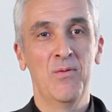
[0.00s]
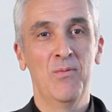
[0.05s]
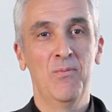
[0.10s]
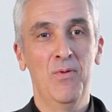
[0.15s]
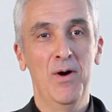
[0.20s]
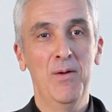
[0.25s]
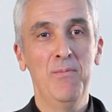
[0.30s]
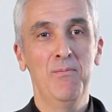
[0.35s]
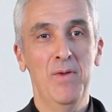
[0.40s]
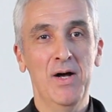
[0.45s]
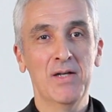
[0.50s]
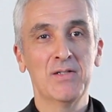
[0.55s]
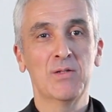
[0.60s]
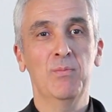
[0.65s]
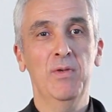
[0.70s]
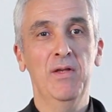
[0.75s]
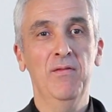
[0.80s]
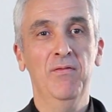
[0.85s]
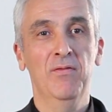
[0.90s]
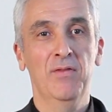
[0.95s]
One
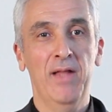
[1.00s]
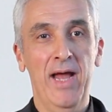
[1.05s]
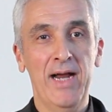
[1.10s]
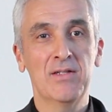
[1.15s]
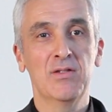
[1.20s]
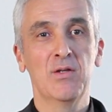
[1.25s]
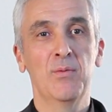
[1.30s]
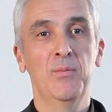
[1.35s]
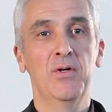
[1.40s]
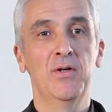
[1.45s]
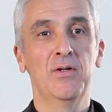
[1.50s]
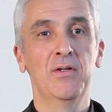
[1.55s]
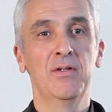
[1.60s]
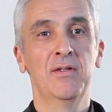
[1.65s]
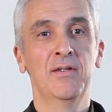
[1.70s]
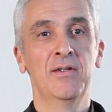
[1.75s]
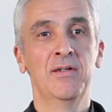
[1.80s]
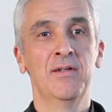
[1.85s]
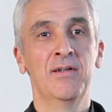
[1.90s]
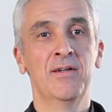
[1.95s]
must be flexible
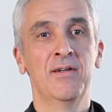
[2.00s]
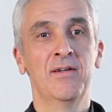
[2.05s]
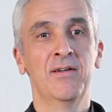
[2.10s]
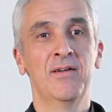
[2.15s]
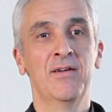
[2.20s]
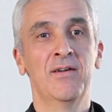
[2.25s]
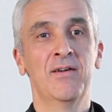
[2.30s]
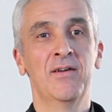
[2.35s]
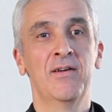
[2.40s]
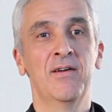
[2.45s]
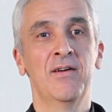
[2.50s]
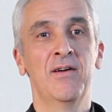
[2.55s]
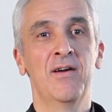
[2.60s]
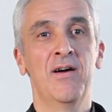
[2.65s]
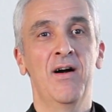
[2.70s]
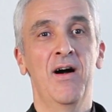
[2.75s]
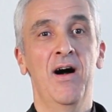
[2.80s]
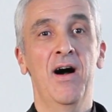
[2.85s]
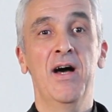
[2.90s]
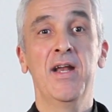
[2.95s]

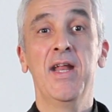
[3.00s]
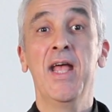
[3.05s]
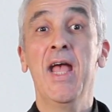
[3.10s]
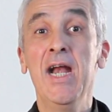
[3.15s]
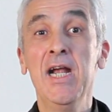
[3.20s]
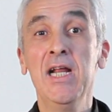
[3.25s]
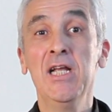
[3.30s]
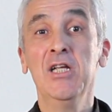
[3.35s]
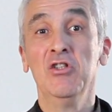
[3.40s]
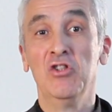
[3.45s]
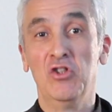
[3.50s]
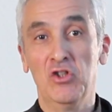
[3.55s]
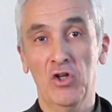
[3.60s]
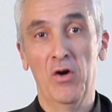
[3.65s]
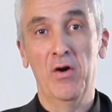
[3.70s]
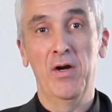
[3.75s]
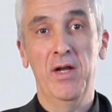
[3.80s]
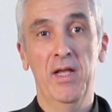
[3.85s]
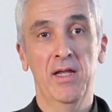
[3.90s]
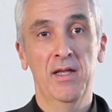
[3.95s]
on any
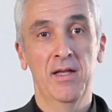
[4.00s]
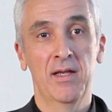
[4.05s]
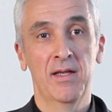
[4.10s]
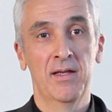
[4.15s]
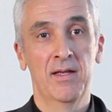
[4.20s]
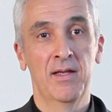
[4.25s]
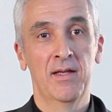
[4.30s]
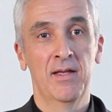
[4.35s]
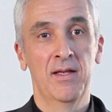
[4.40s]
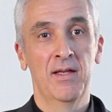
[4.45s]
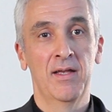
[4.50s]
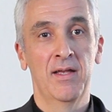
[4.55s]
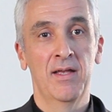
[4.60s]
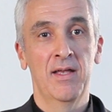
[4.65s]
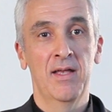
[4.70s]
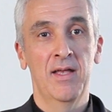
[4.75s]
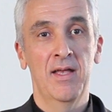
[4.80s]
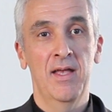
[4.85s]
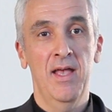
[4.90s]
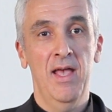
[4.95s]
journey,
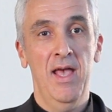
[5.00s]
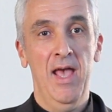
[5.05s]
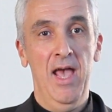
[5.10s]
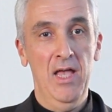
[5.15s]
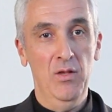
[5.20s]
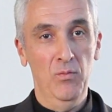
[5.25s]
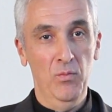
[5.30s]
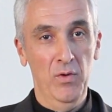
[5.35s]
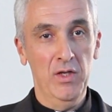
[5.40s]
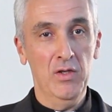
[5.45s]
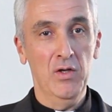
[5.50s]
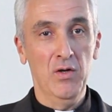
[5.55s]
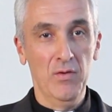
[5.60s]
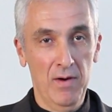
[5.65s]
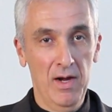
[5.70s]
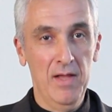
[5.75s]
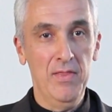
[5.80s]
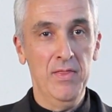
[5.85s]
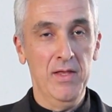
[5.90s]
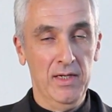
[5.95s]
and when you're
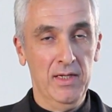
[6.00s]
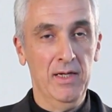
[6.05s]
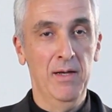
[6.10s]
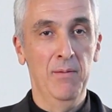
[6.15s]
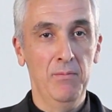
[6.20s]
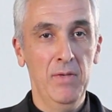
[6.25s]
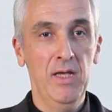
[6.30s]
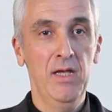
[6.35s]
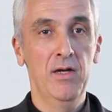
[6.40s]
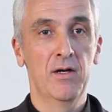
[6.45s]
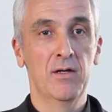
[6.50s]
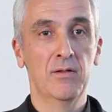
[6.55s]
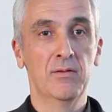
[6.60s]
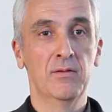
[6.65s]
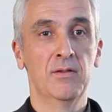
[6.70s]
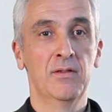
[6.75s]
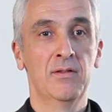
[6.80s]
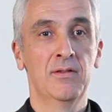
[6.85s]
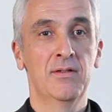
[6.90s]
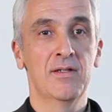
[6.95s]
on the Camino
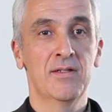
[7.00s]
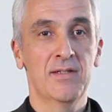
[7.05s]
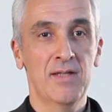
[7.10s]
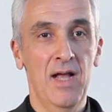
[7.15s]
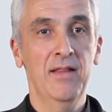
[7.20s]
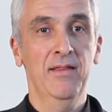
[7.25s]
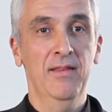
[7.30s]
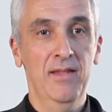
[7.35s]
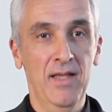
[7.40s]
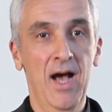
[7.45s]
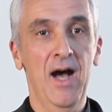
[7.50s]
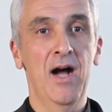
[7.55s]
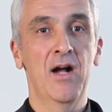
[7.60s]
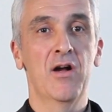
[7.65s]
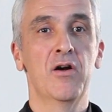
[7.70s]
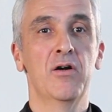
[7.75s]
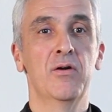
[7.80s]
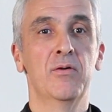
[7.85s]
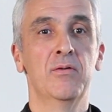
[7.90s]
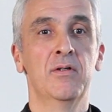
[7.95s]
to
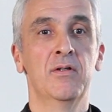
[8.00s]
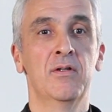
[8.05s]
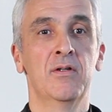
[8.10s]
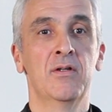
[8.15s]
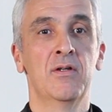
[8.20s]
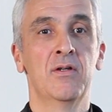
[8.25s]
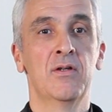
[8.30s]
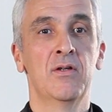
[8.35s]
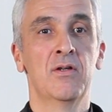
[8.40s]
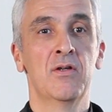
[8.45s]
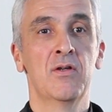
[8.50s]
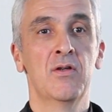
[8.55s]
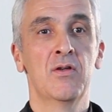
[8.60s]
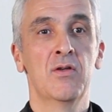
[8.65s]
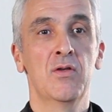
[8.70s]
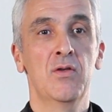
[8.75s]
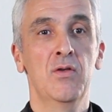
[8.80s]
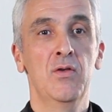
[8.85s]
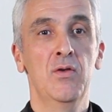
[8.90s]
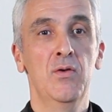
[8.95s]
Santiago,
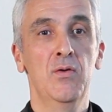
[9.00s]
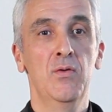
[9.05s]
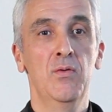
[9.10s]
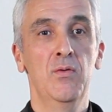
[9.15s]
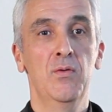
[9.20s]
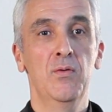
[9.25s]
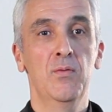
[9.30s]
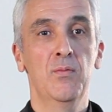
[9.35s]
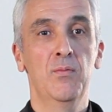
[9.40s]
you